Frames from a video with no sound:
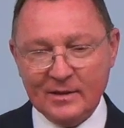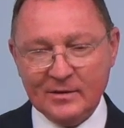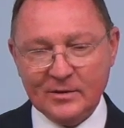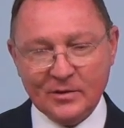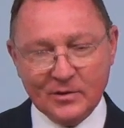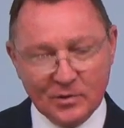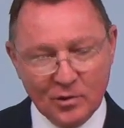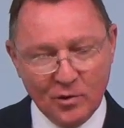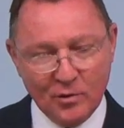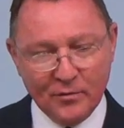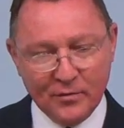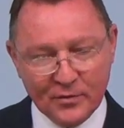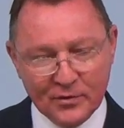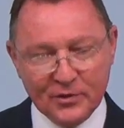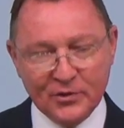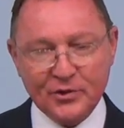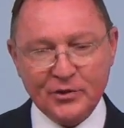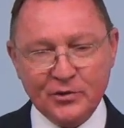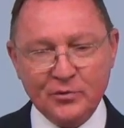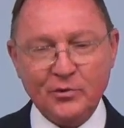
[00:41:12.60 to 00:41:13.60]
to know for
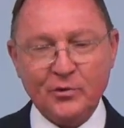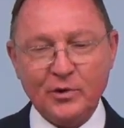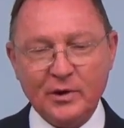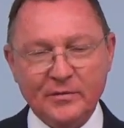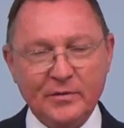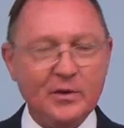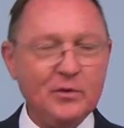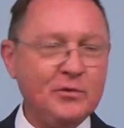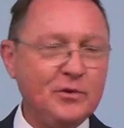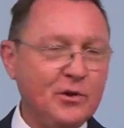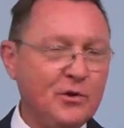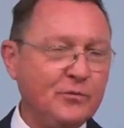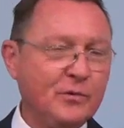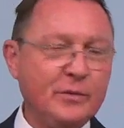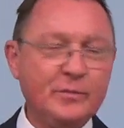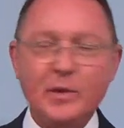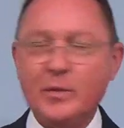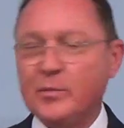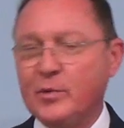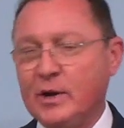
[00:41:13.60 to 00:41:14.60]
sure, if you don't
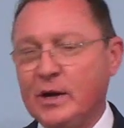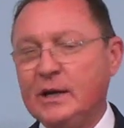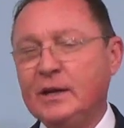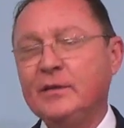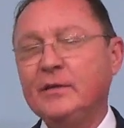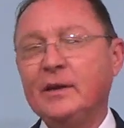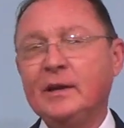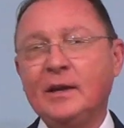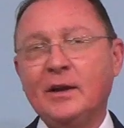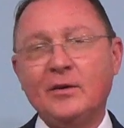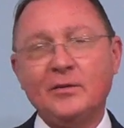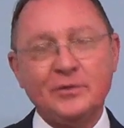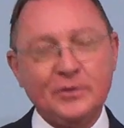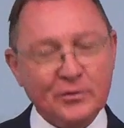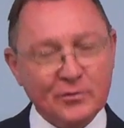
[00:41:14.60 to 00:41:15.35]
remember anything else,